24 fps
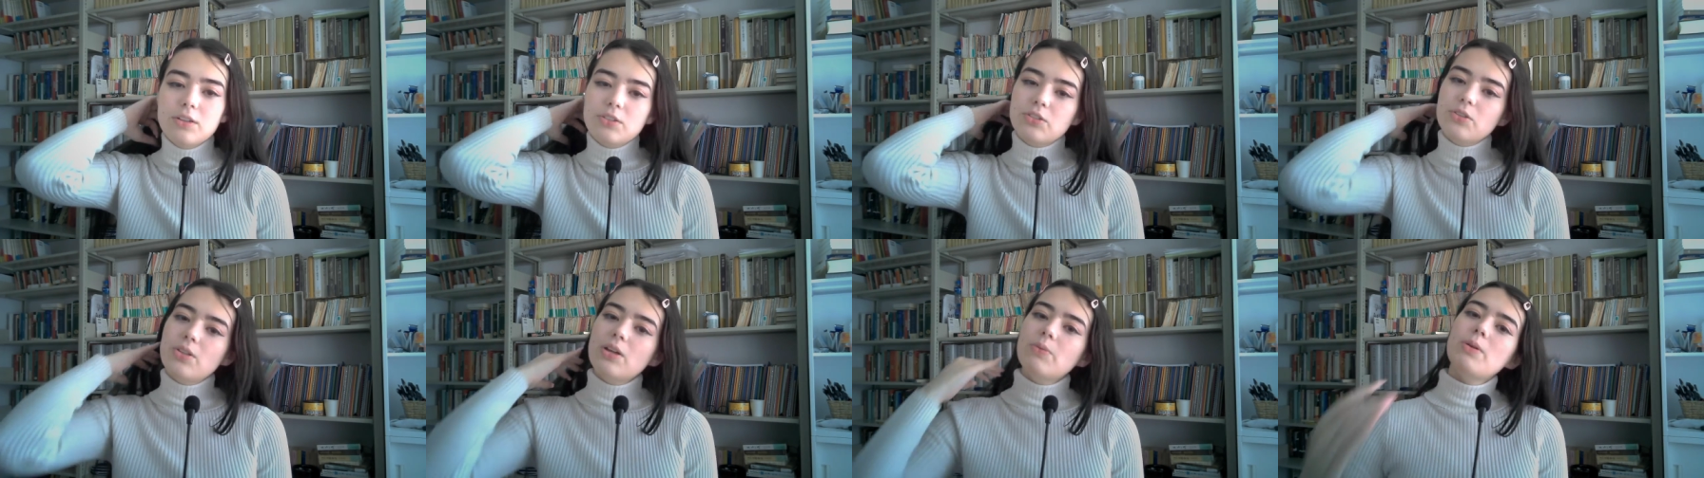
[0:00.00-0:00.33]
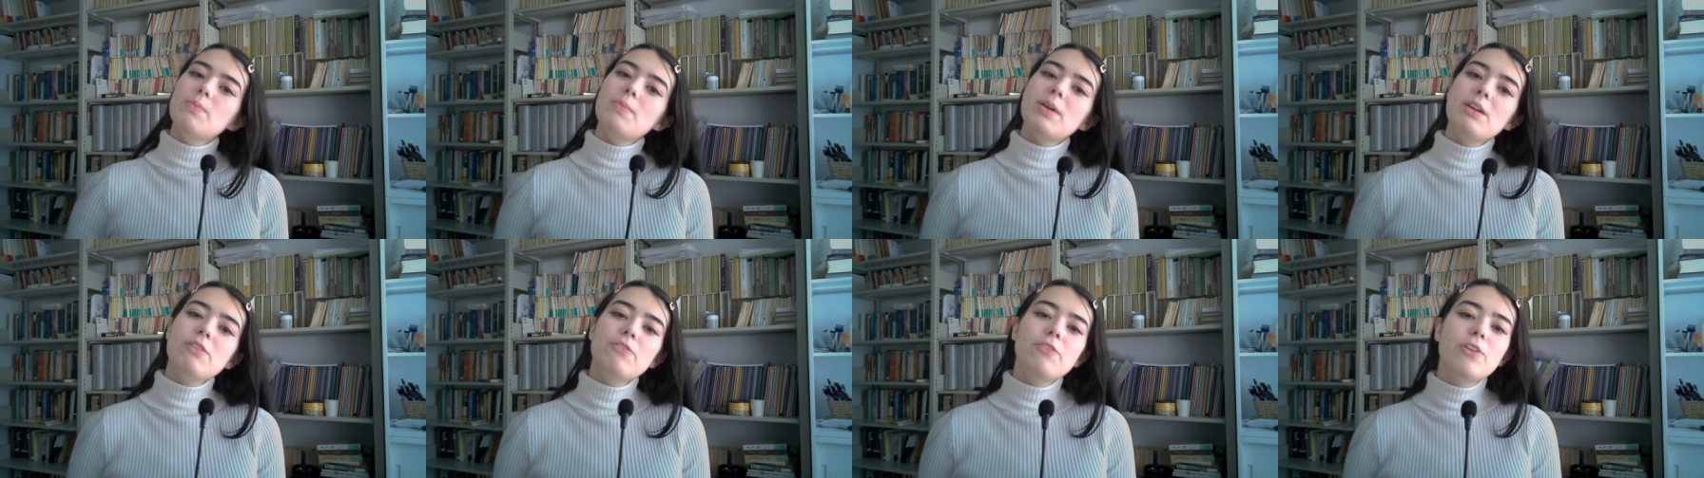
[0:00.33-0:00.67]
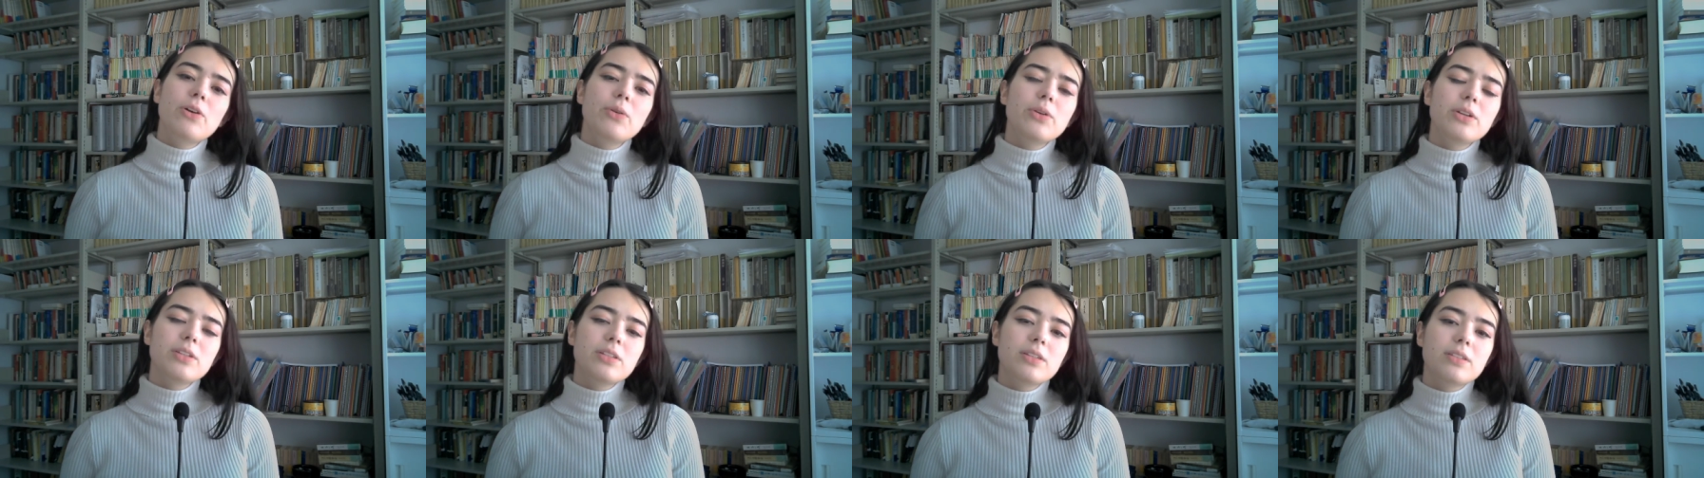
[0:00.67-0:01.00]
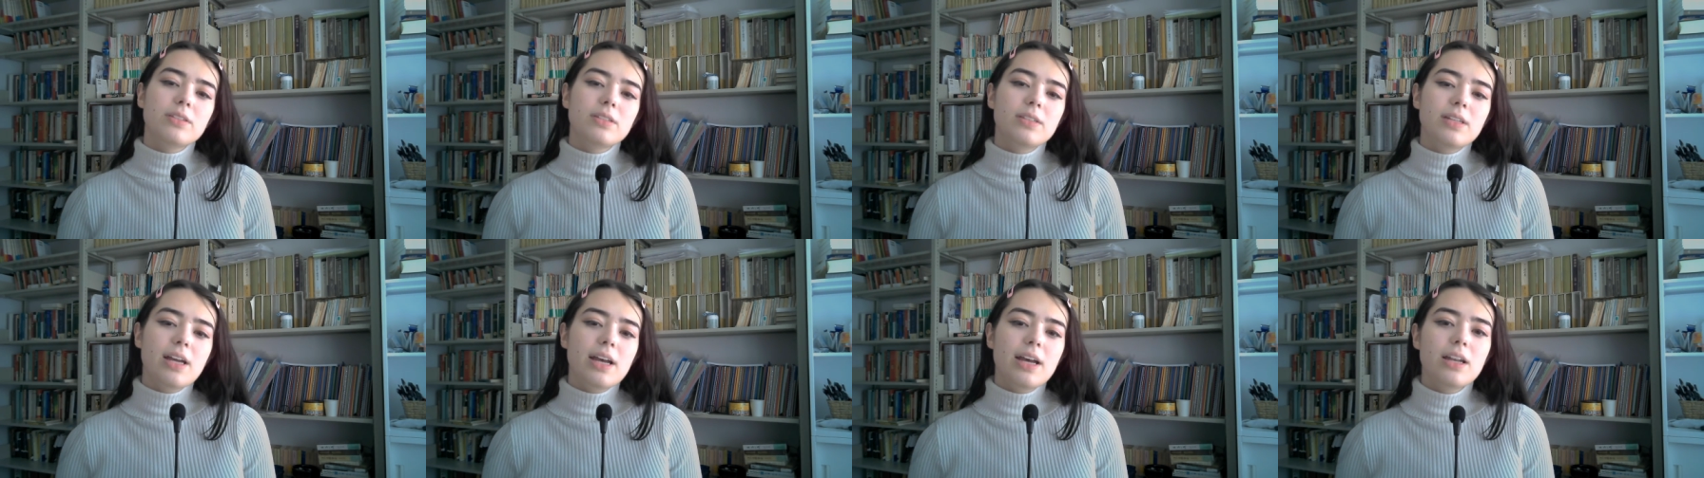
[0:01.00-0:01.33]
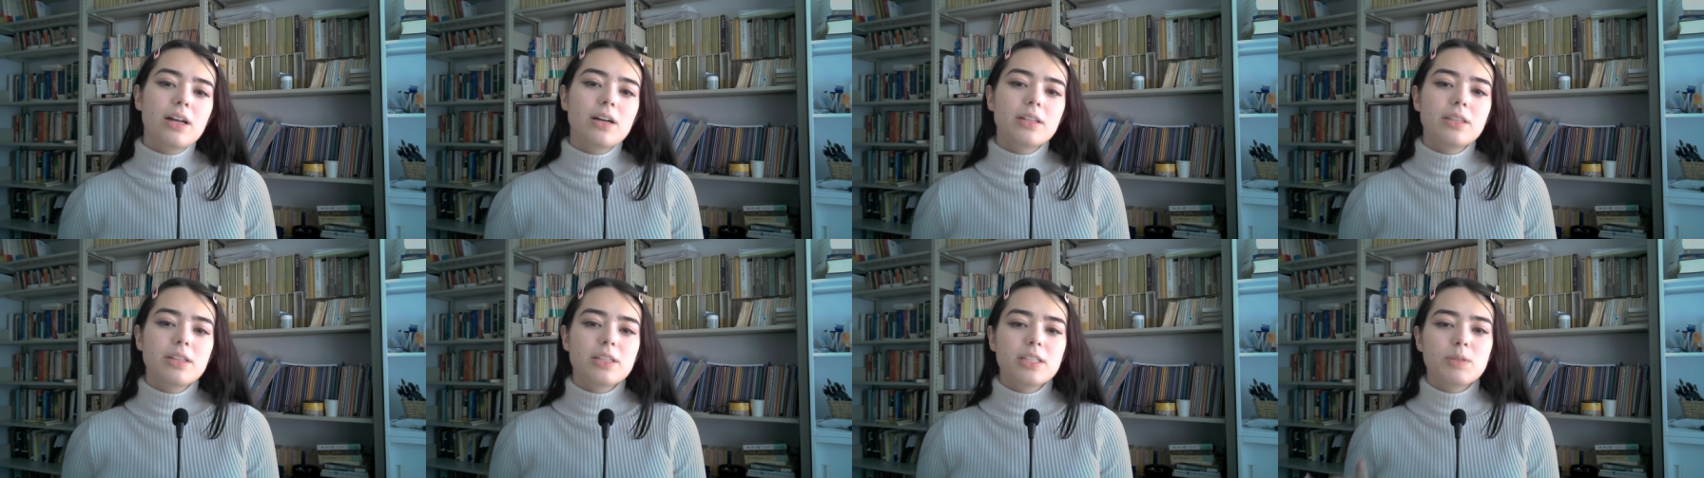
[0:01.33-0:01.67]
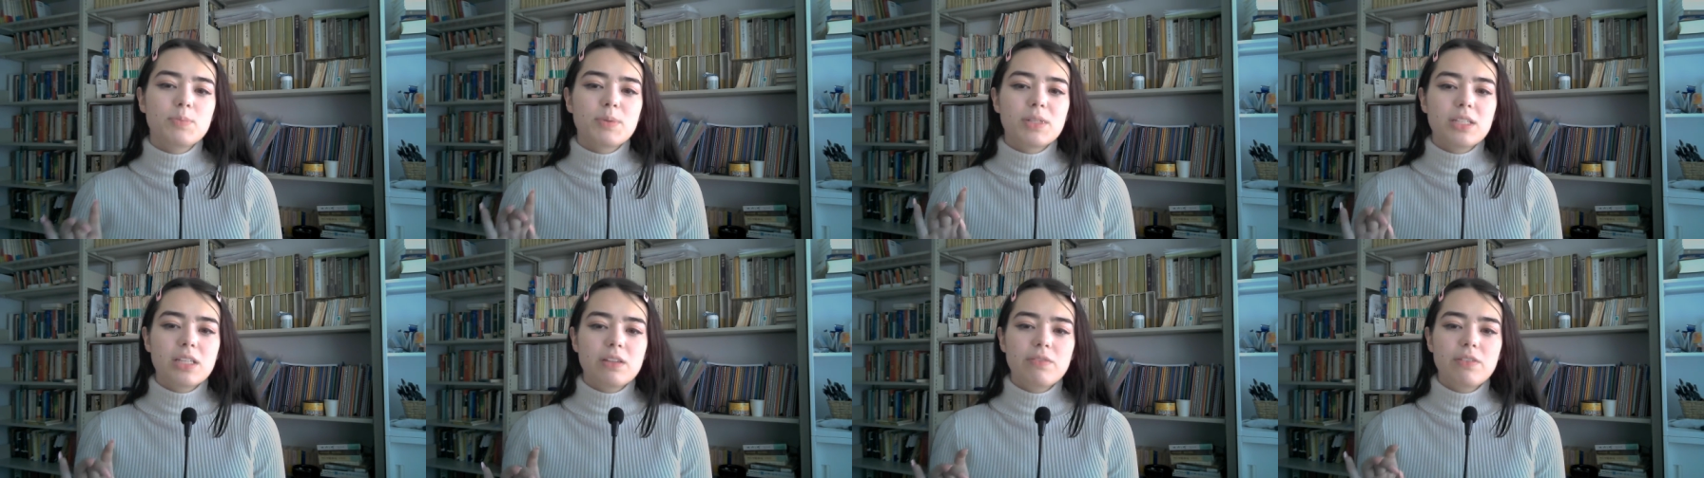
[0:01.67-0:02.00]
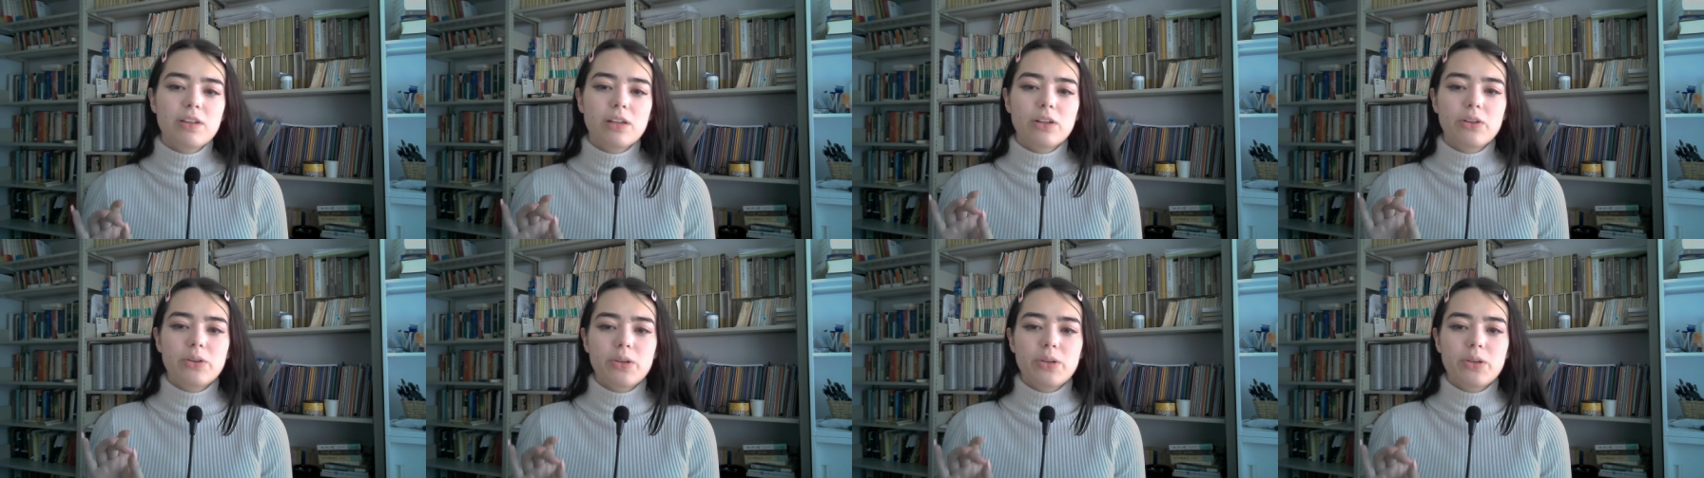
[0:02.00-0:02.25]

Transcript: so that we may focus instead on the specific